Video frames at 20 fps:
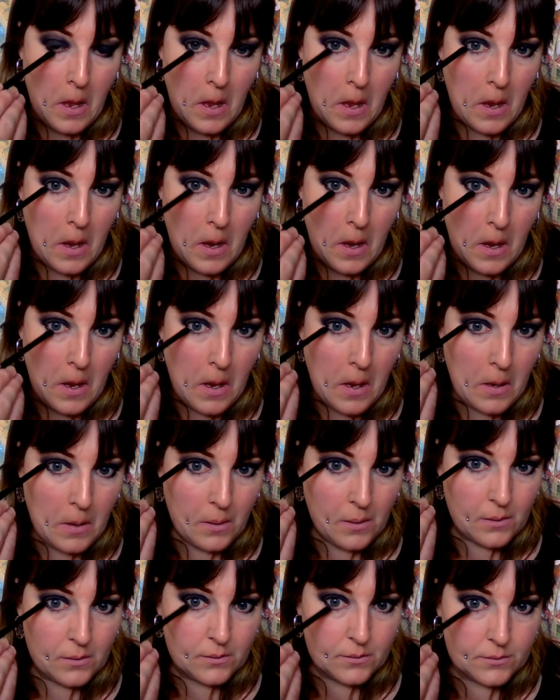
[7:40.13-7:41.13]

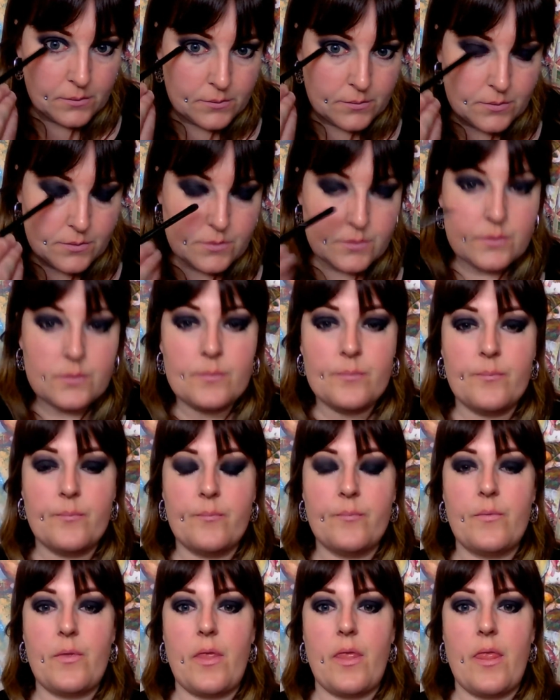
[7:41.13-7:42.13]
and
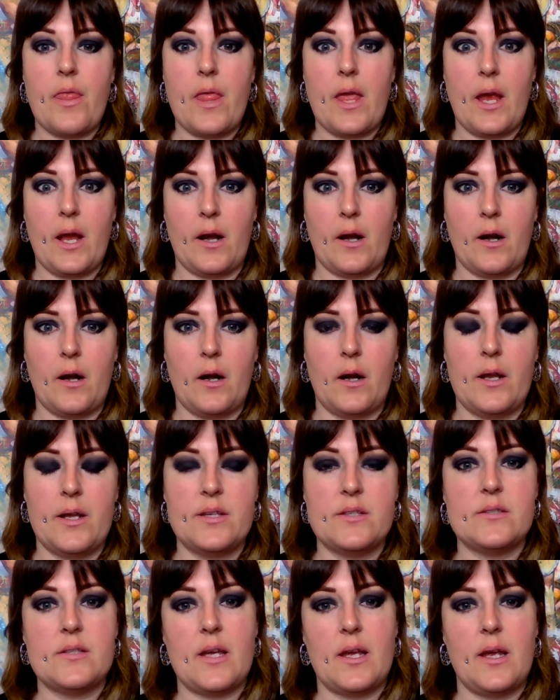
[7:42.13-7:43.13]
there
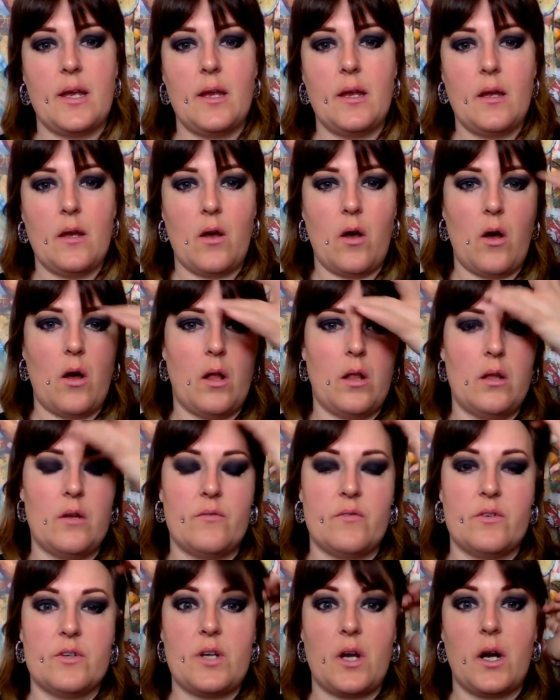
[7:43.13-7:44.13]
is a all
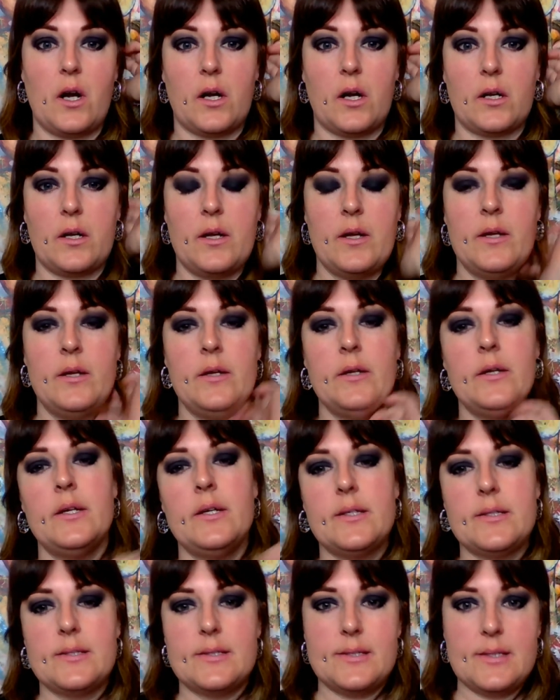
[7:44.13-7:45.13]
over dark.
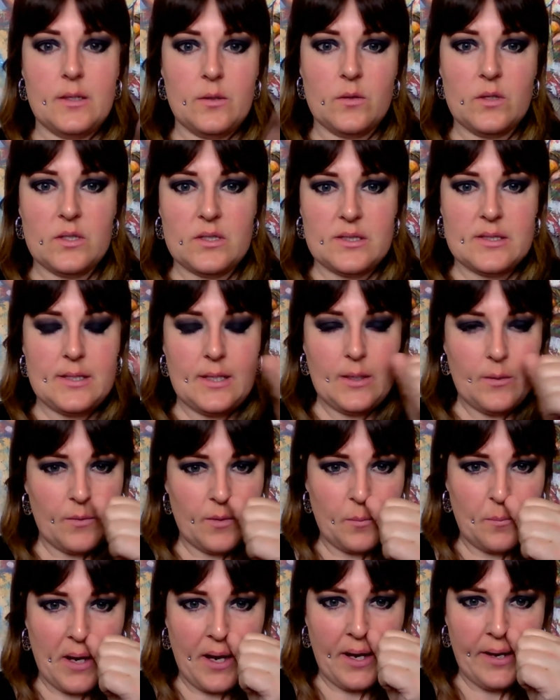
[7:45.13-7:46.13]
So you can see
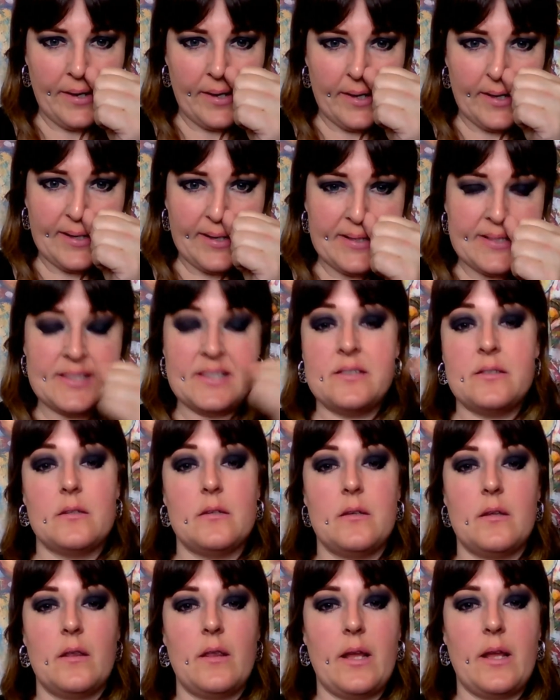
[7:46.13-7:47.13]
with my eyes,
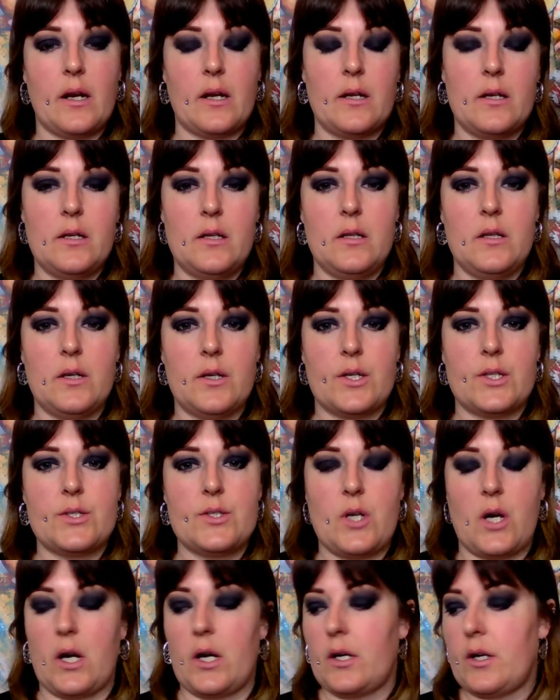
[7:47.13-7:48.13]
they're gonna look
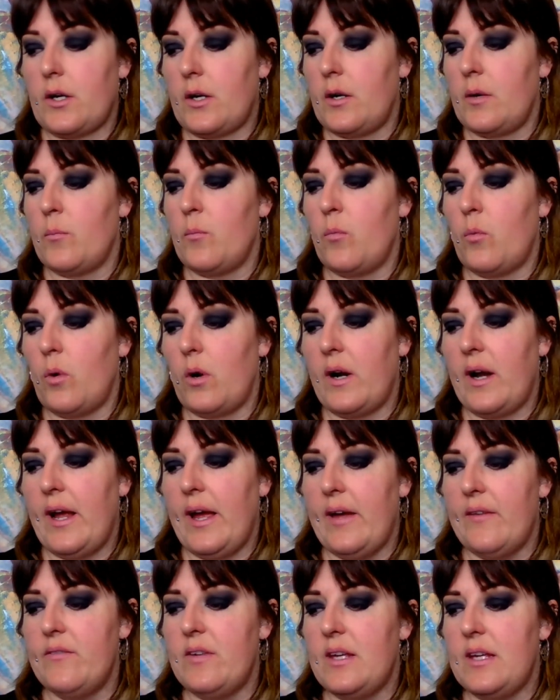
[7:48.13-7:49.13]
darker and more
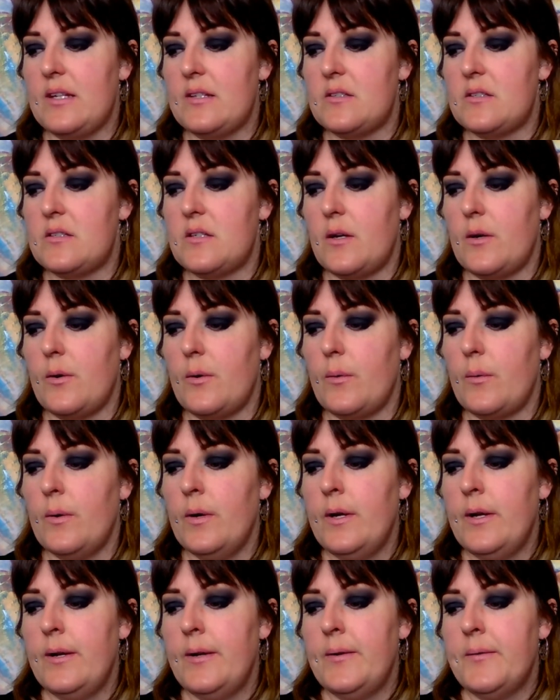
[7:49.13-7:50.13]
heavy. So
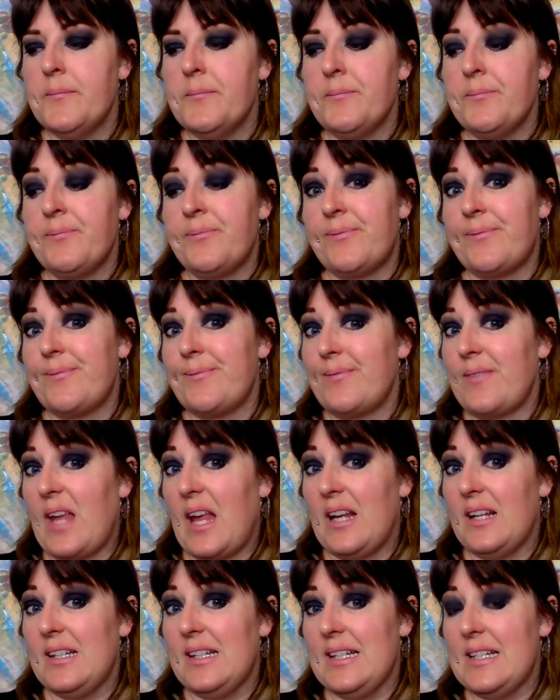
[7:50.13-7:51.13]

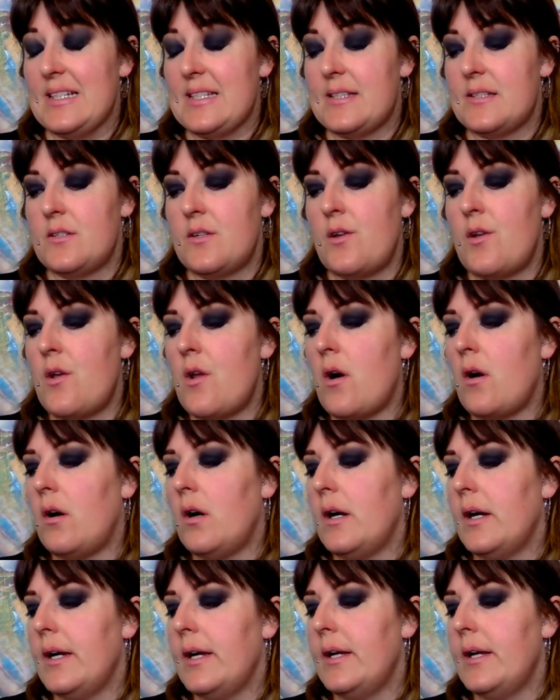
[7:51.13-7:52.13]
it's
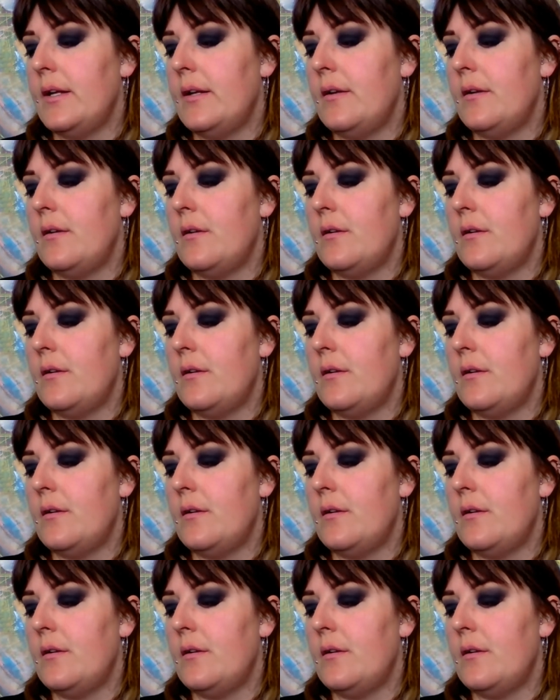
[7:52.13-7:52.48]
not